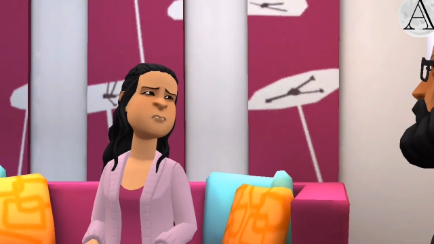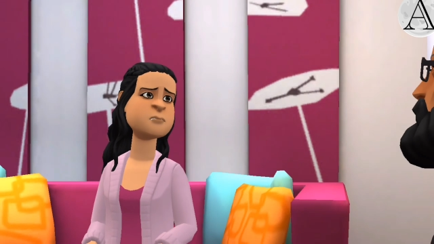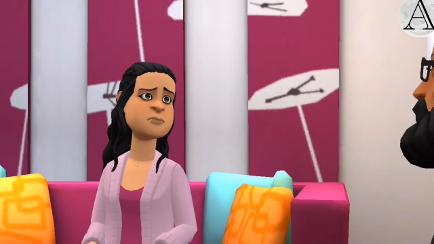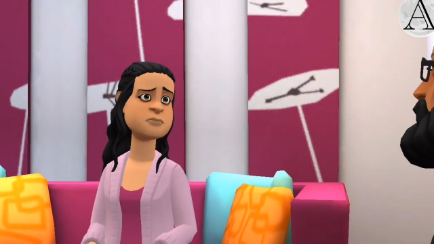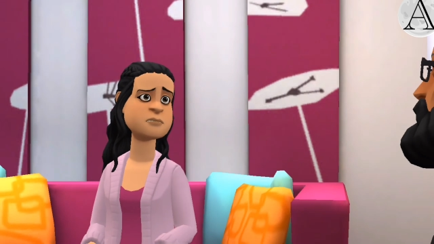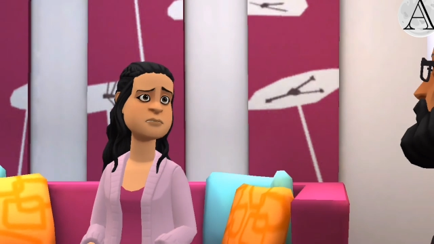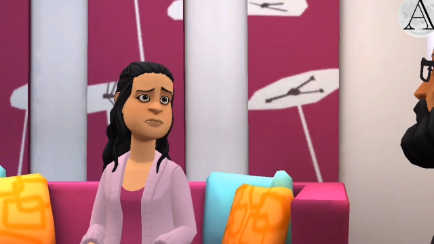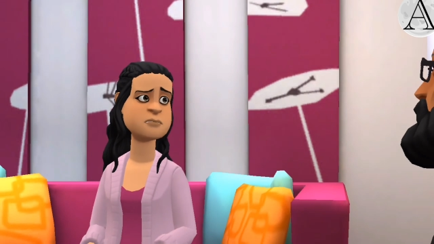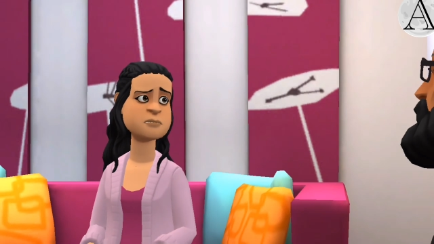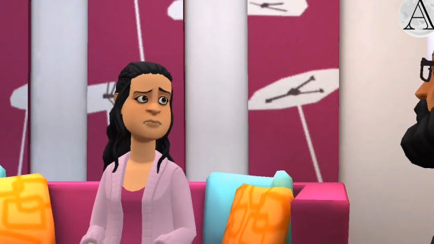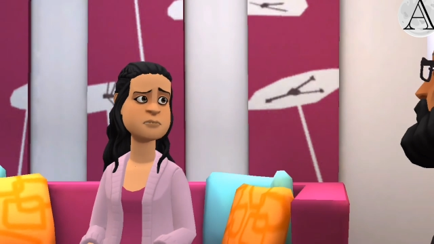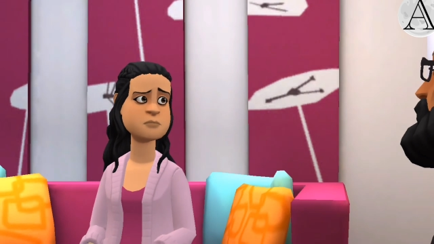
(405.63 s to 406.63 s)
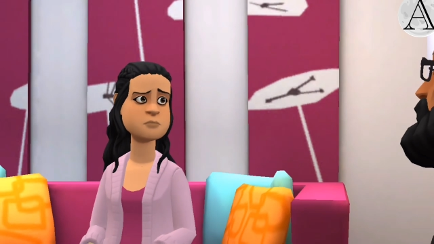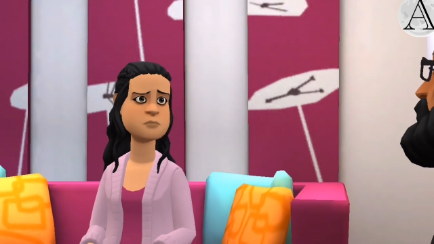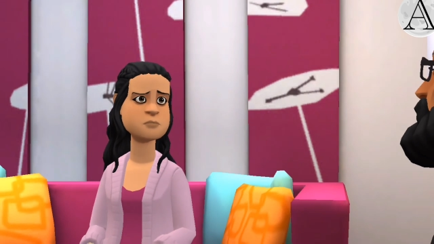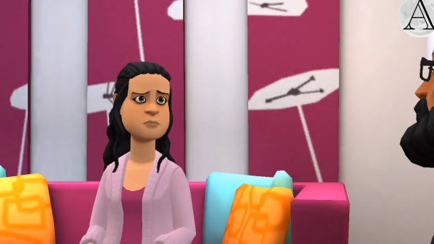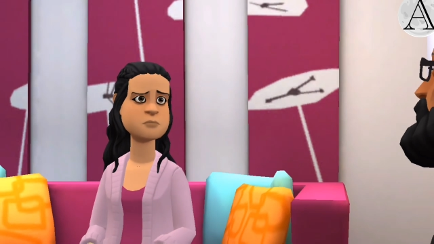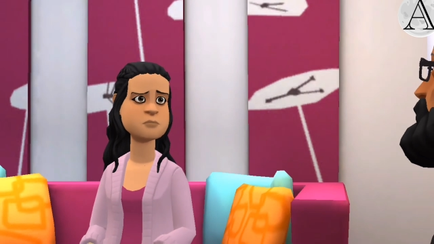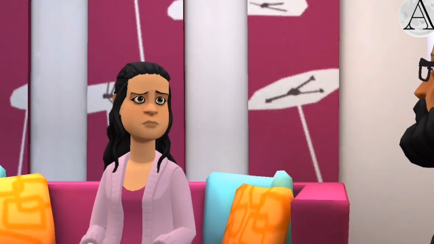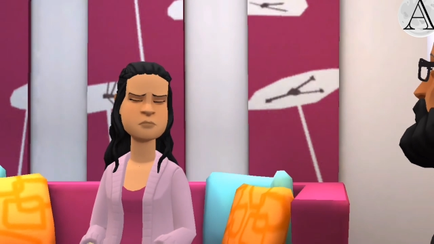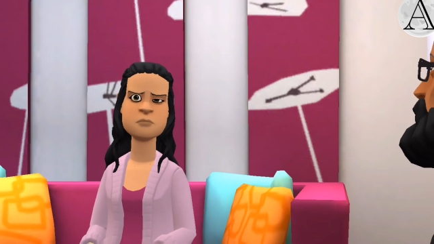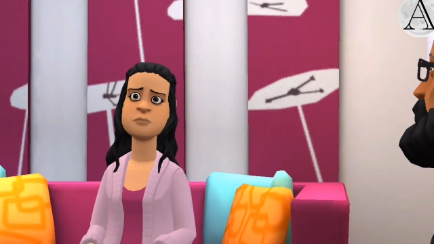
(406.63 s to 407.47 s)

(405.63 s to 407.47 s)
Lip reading: (no one is talking)